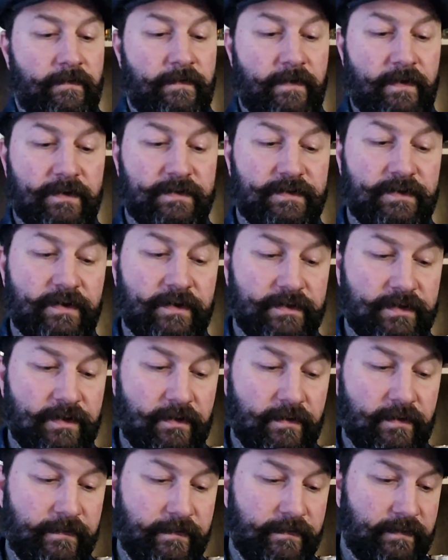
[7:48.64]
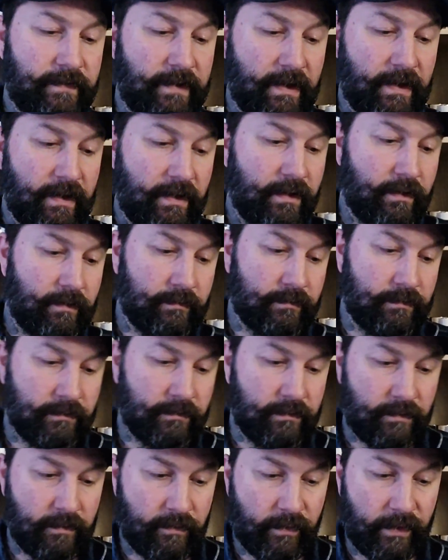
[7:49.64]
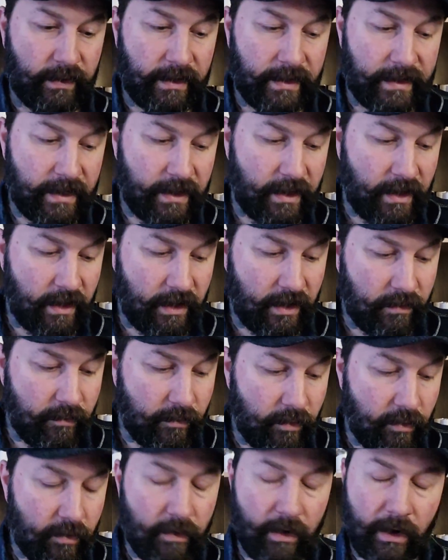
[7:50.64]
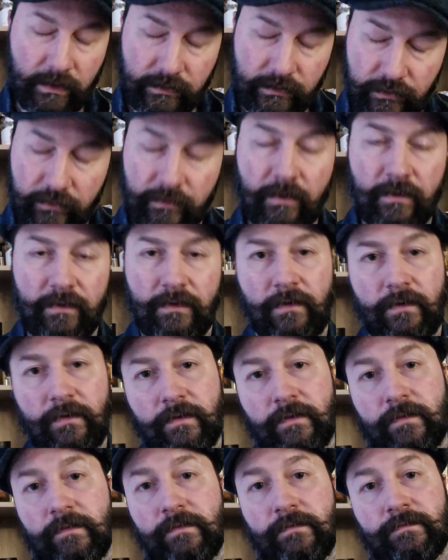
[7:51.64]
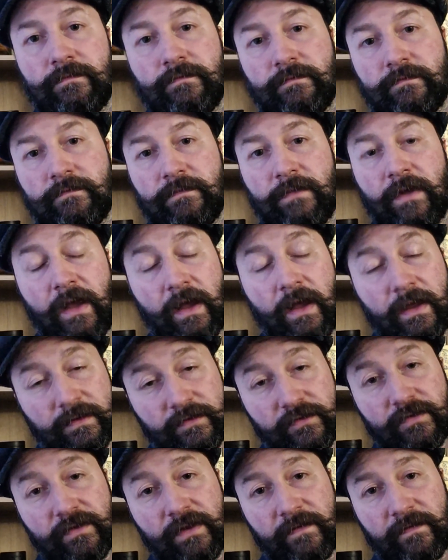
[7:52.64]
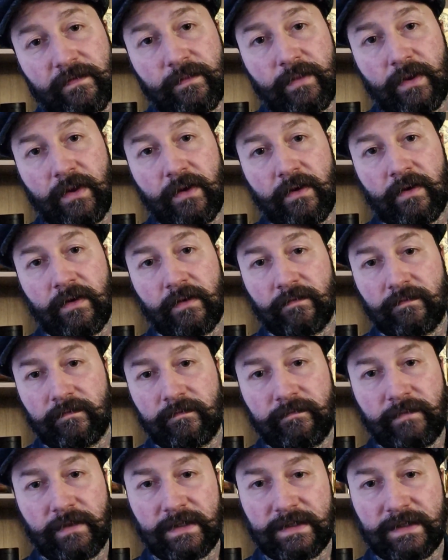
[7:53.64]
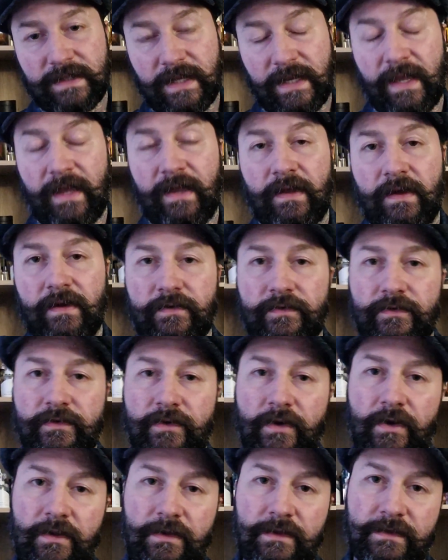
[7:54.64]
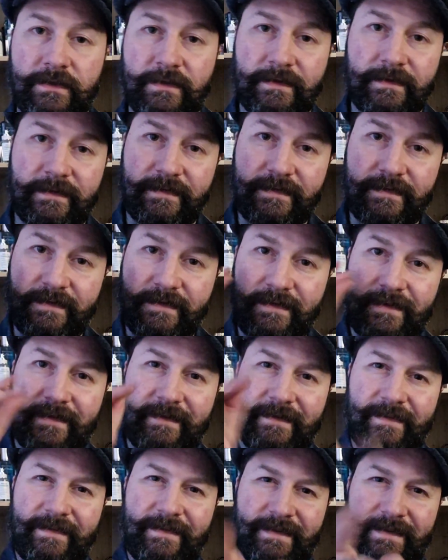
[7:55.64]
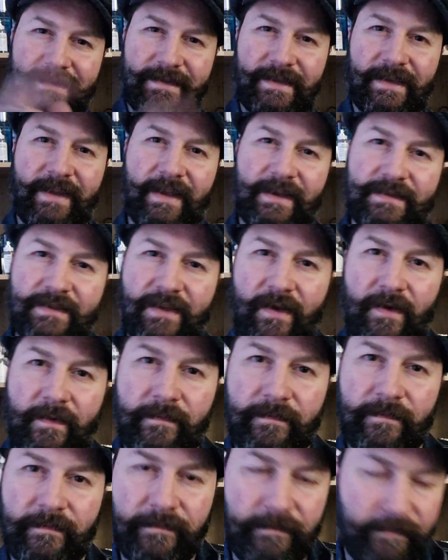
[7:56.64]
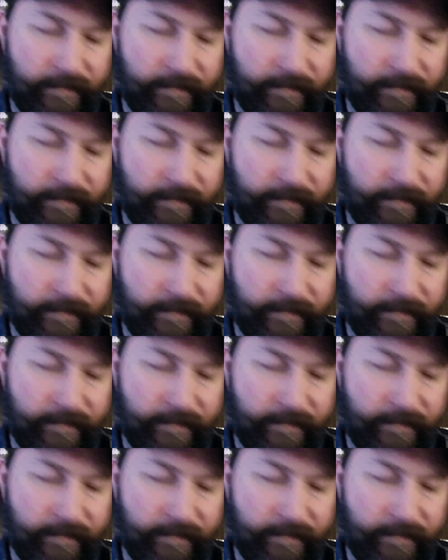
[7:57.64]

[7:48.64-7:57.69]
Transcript: First Xerjoff down. Will I get any more? I do not know. I do love Empyrean, but it's like $800. See you next time.